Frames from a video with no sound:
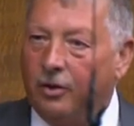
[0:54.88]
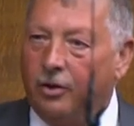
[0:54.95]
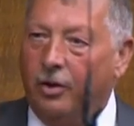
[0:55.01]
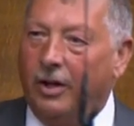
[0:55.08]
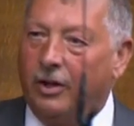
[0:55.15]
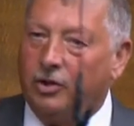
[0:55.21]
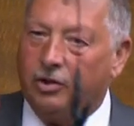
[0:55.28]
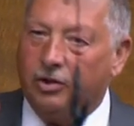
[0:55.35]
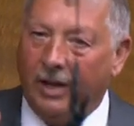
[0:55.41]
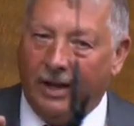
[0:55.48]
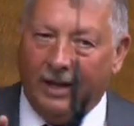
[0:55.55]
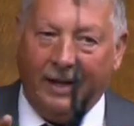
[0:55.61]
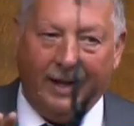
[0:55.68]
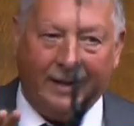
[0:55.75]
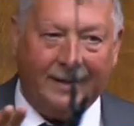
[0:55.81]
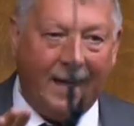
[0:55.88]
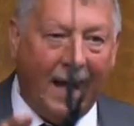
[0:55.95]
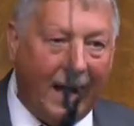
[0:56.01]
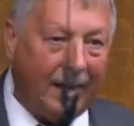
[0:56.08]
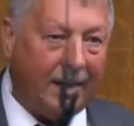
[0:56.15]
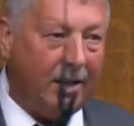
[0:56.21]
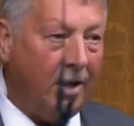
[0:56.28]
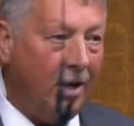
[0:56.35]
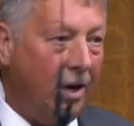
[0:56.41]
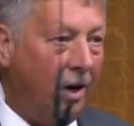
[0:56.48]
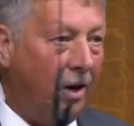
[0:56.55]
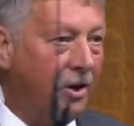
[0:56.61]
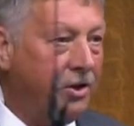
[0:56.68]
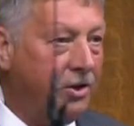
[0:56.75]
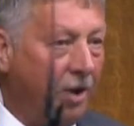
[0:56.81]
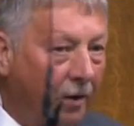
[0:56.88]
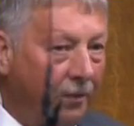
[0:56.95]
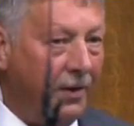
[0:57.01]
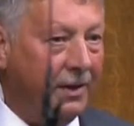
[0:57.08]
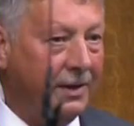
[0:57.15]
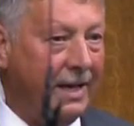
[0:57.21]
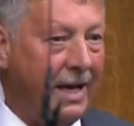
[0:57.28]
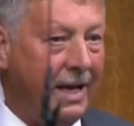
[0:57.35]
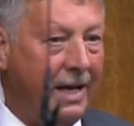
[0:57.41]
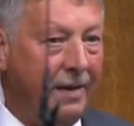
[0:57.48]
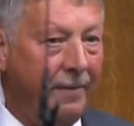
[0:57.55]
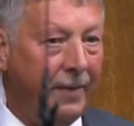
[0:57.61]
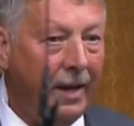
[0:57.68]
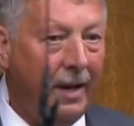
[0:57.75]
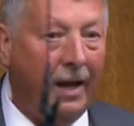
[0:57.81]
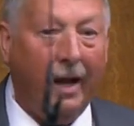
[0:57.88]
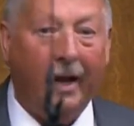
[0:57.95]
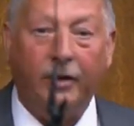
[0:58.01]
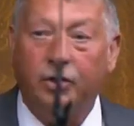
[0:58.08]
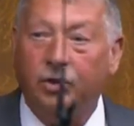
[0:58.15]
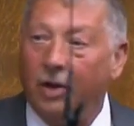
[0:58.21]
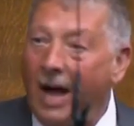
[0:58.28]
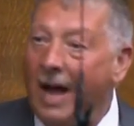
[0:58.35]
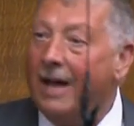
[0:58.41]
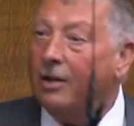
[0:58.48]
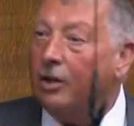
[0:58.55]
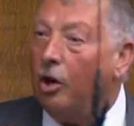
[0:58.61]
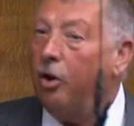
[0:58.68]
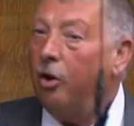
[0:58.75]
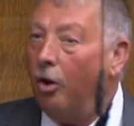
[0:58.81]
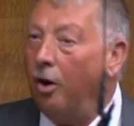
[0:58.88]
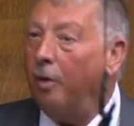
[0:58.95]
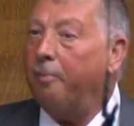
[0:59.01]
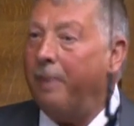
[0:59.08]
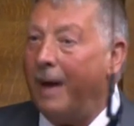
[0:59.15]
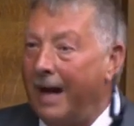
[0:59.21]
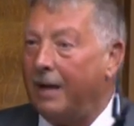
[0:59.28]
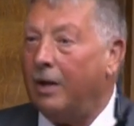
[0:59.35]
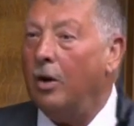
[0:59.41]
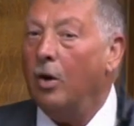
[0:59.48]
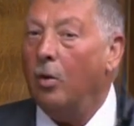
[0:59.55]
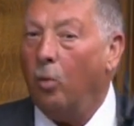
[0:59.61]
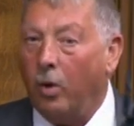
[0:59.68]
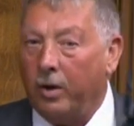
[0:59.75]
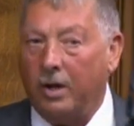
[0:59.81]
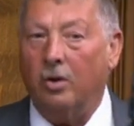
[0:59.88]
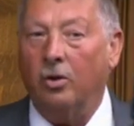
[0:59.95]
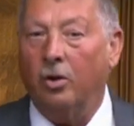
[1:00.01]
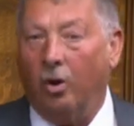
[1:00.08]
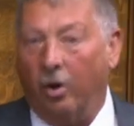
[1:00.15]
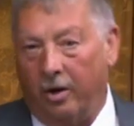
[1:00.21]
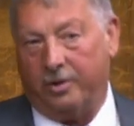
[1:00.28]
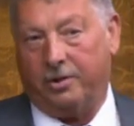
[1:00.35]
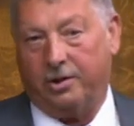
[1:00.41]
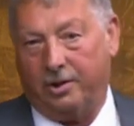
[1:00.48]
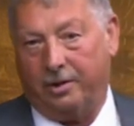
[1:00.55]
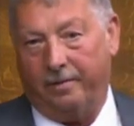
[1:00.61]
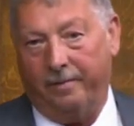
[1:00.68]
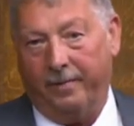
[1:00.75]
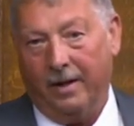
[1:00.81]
to attack our sovereignty and try and claw back what it lost